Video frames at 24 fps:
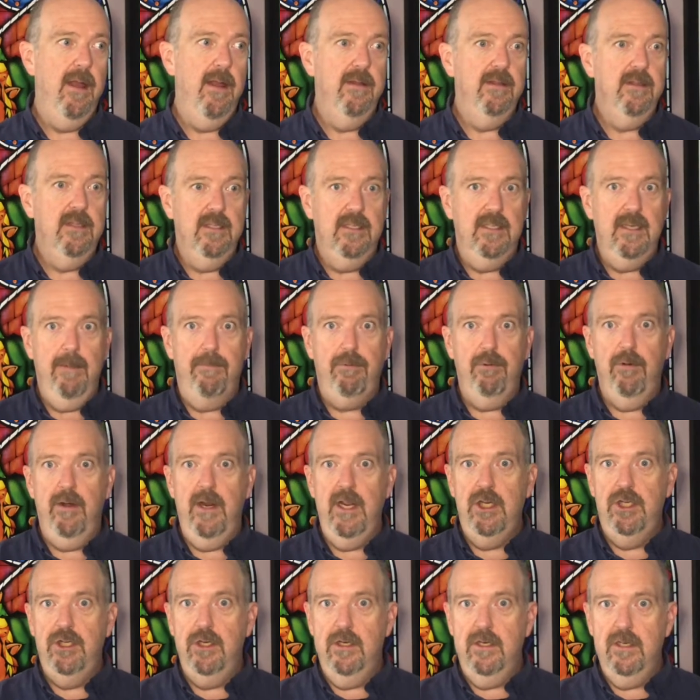
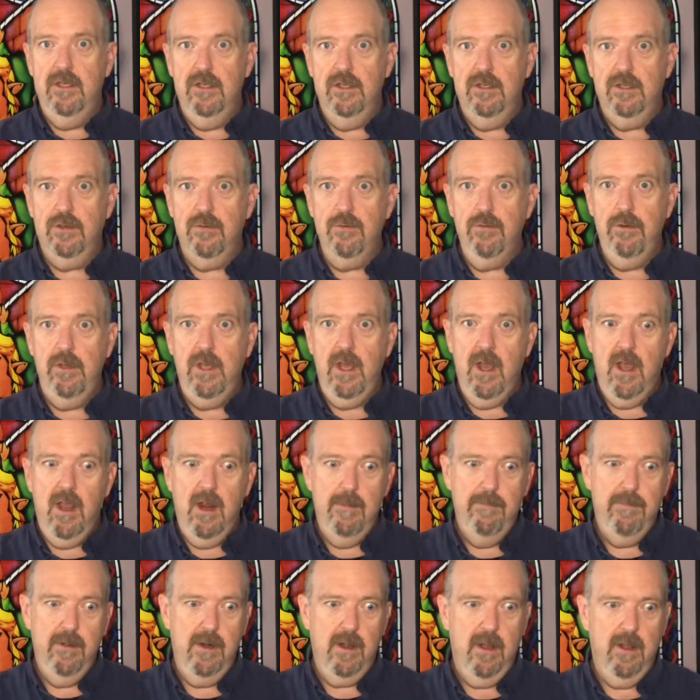separation in the
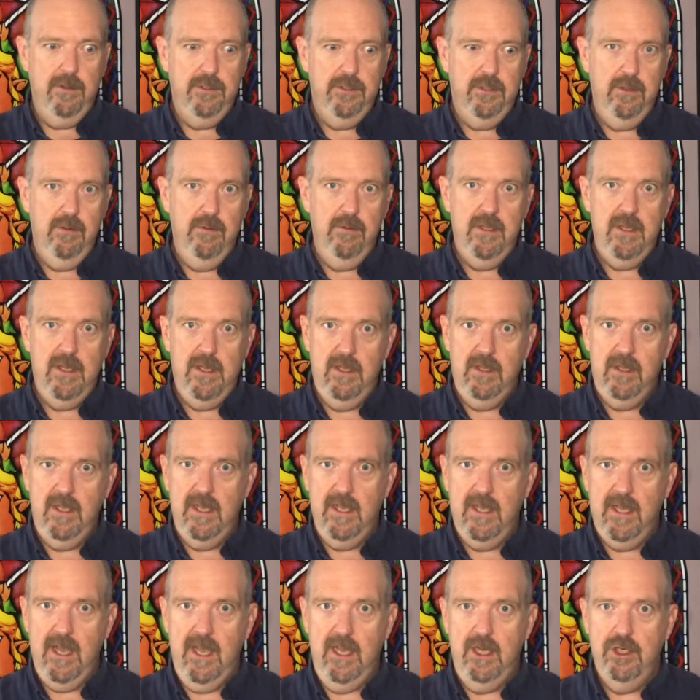schoolyard, but also the
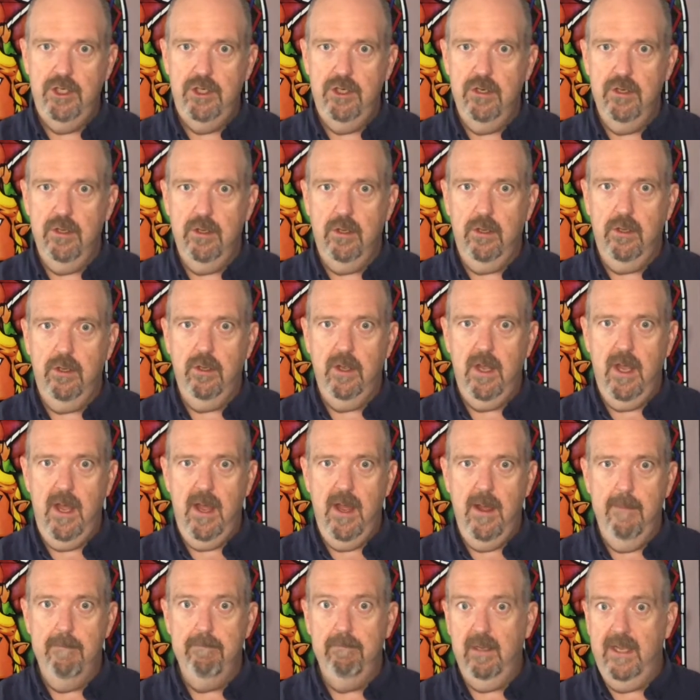occasional
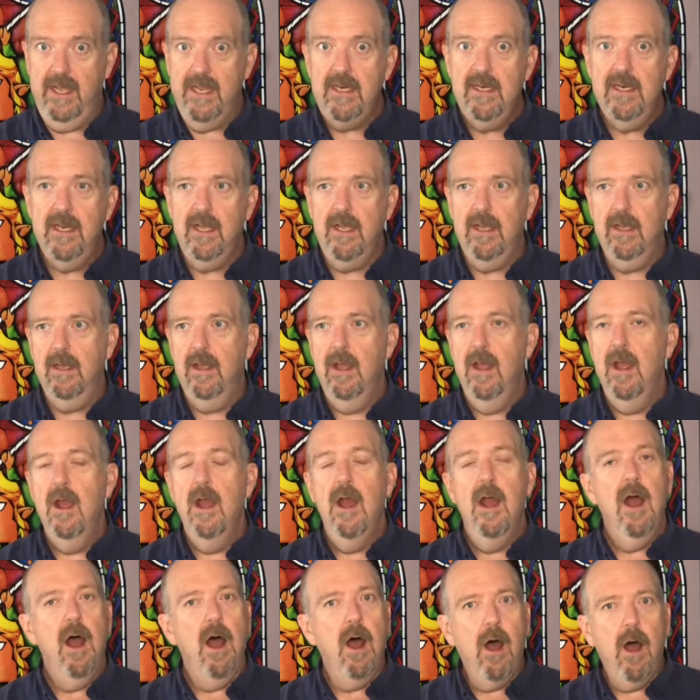blending.
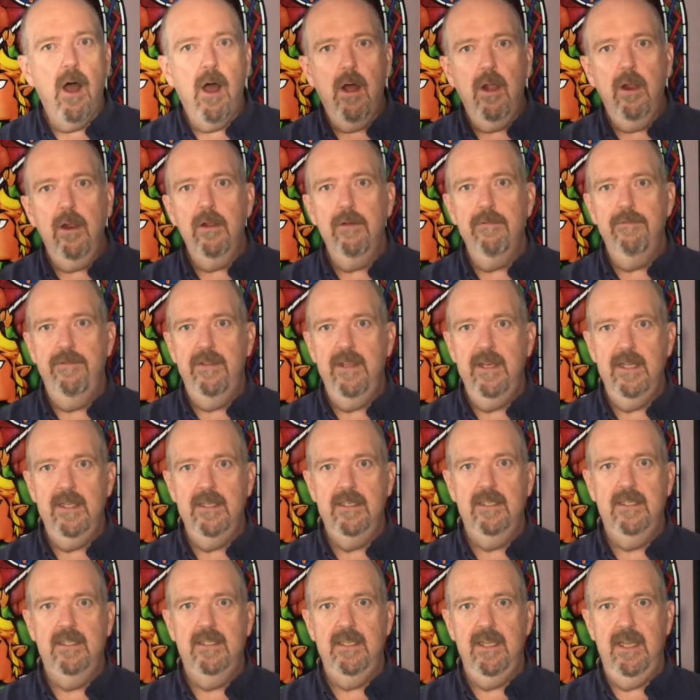All of
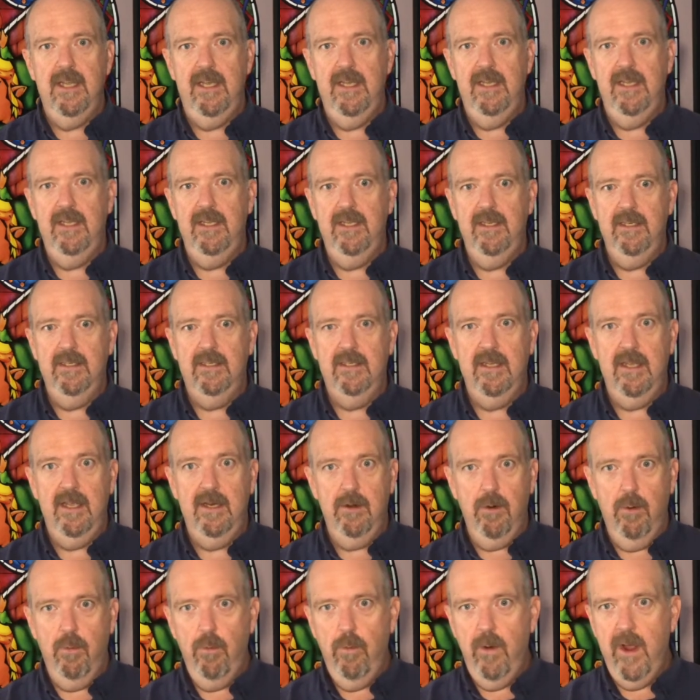this is, in
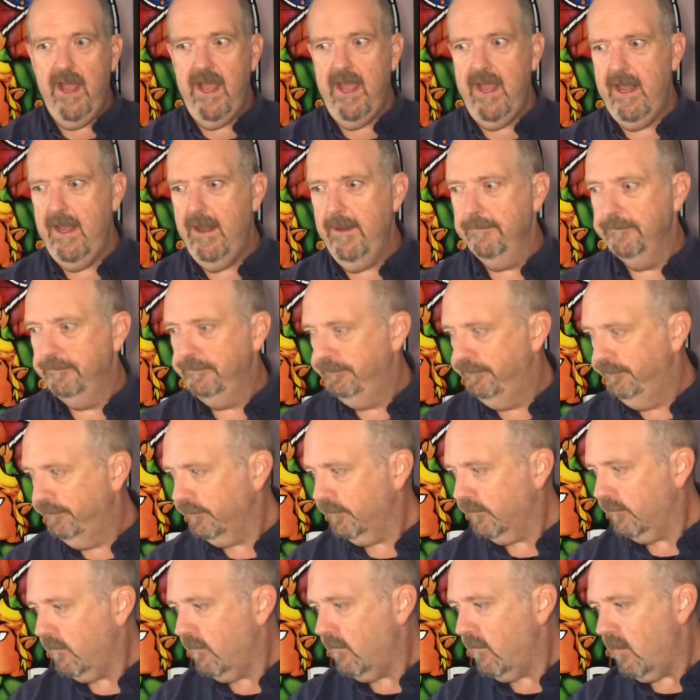a way,
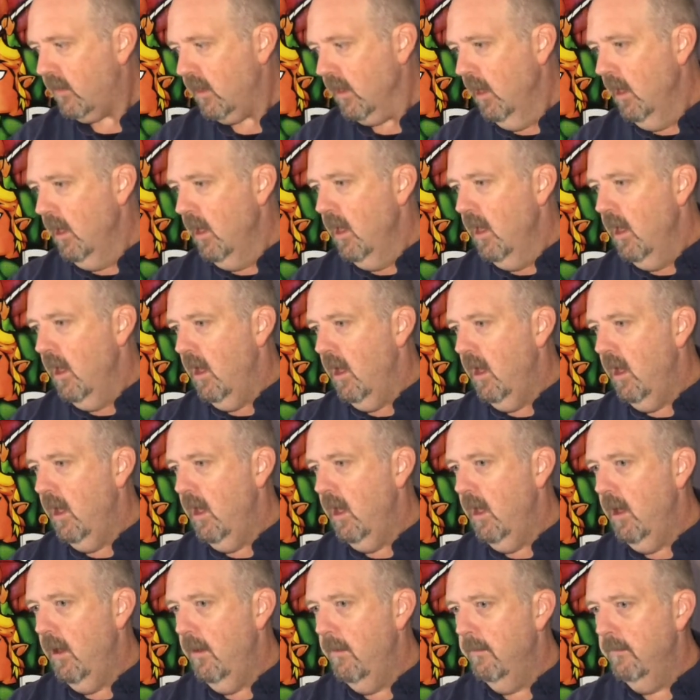
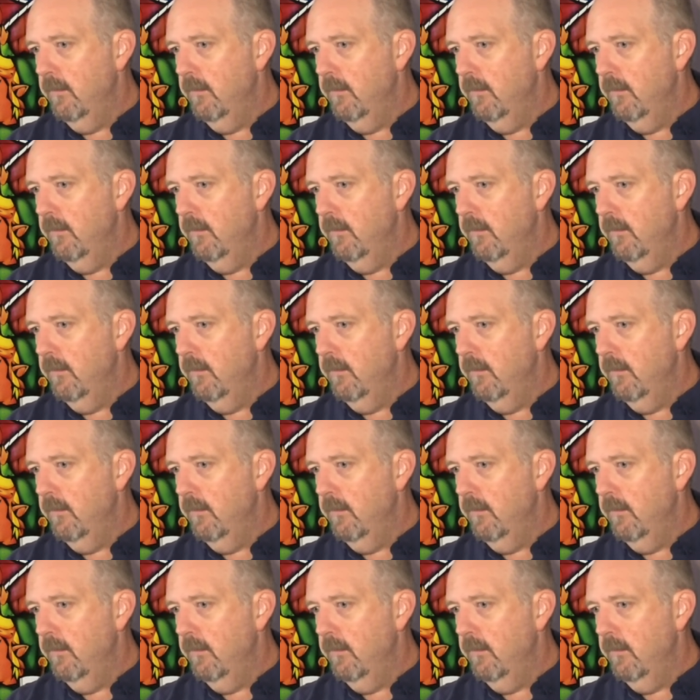I